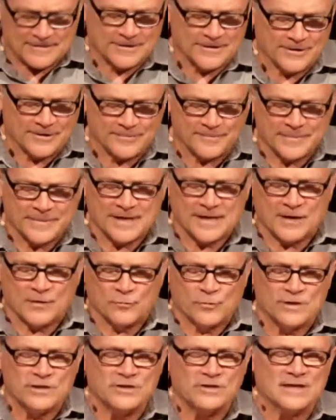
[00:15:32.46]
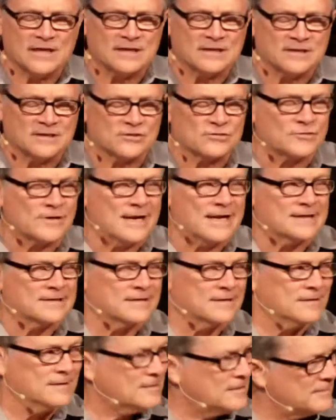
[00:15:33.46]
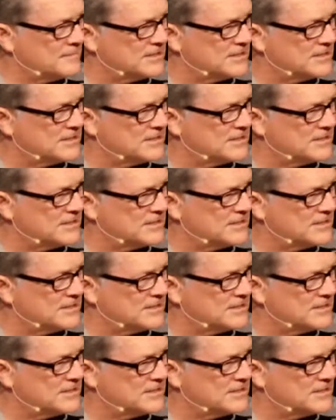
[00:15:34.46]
you know, when you get distracted,